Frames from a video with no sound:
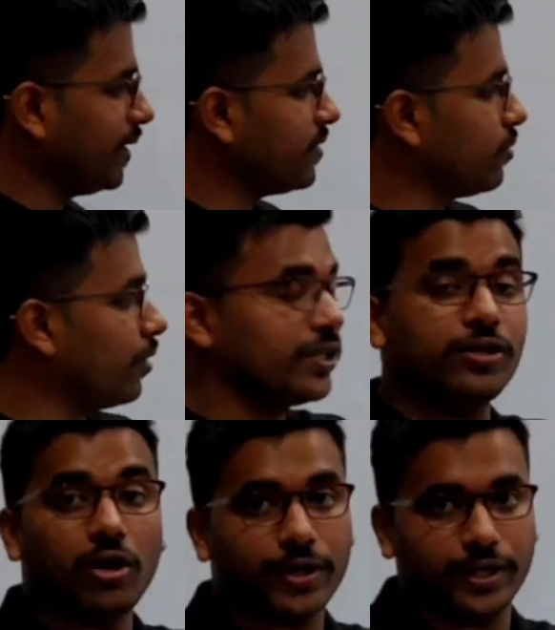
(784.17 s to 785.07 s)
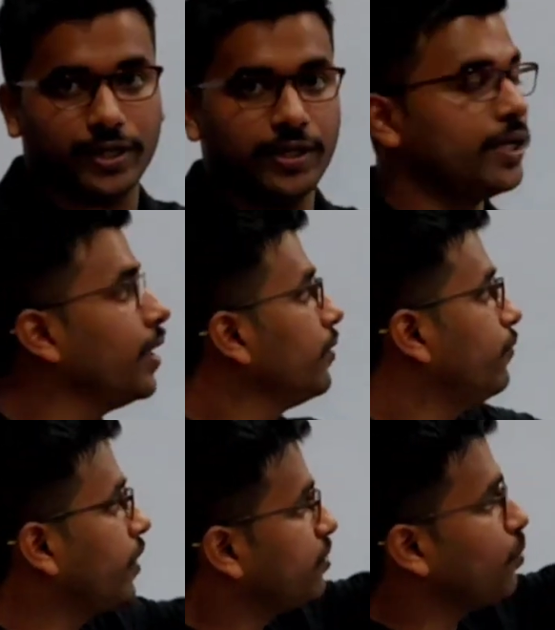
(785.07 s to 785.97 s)
is not the order.
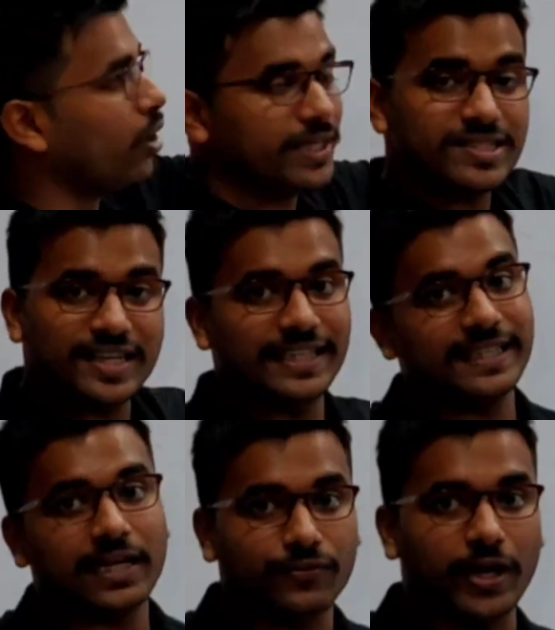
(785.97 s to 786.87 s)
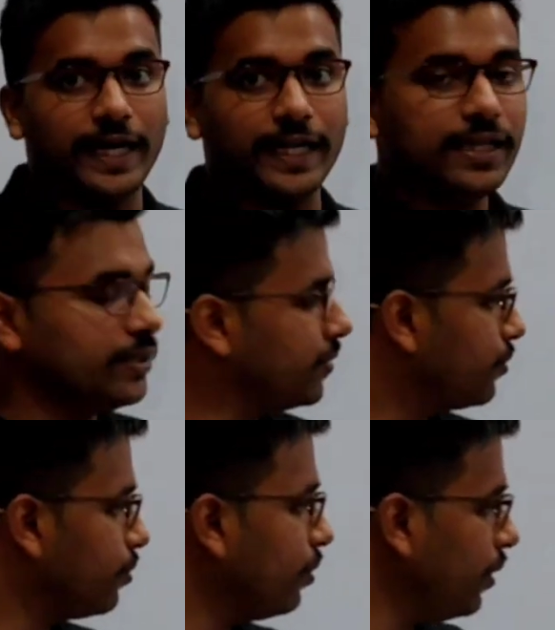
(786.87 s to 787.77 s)
For smallest k they are finding.
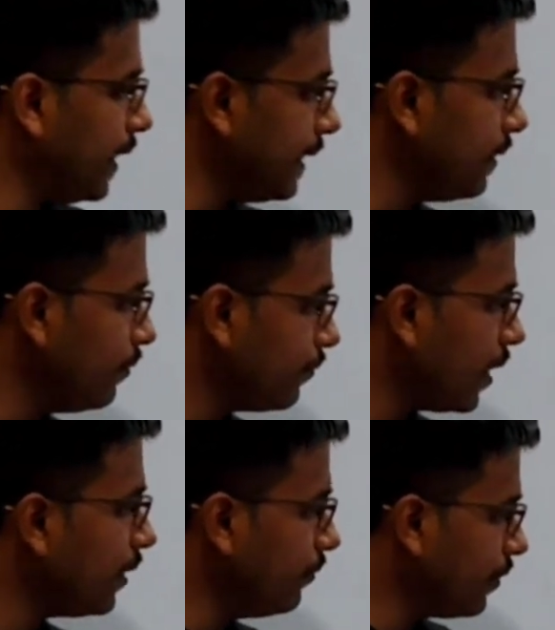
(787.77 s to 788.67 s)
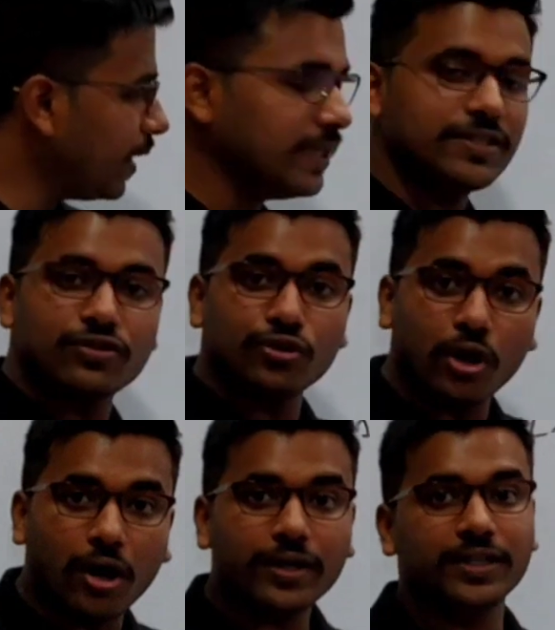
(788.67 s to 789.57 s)
So L1 1 is
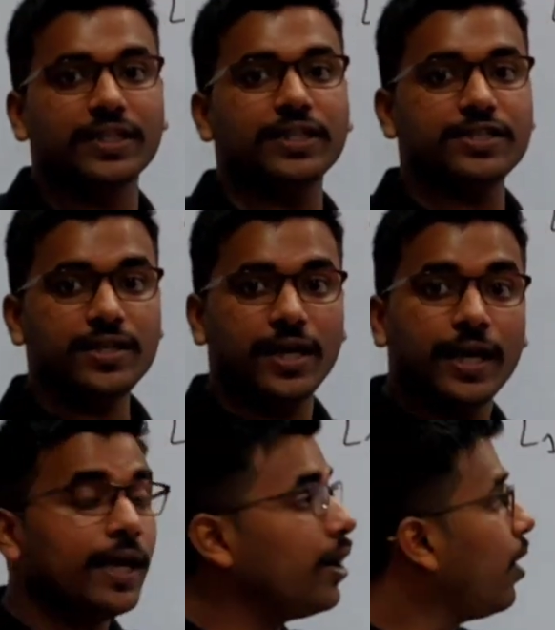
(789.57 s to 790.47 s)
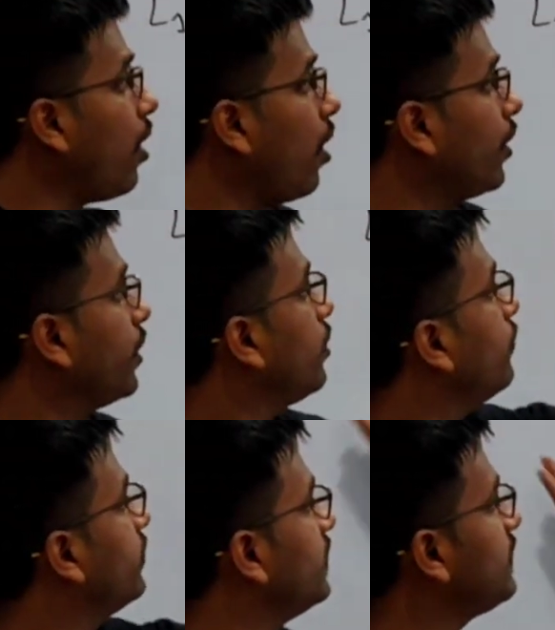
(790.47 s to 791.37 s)
not the order of
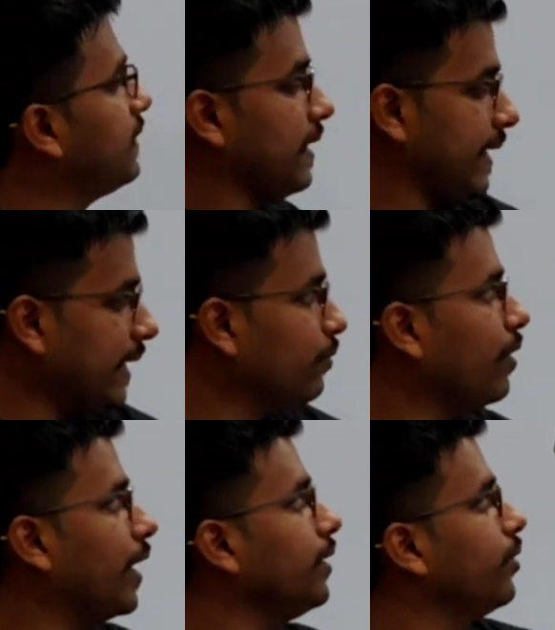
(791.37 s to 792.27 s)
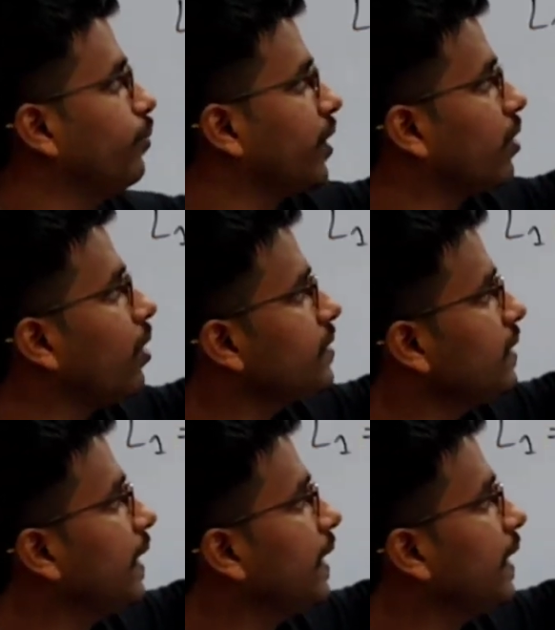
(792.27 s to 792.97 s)
this L1, because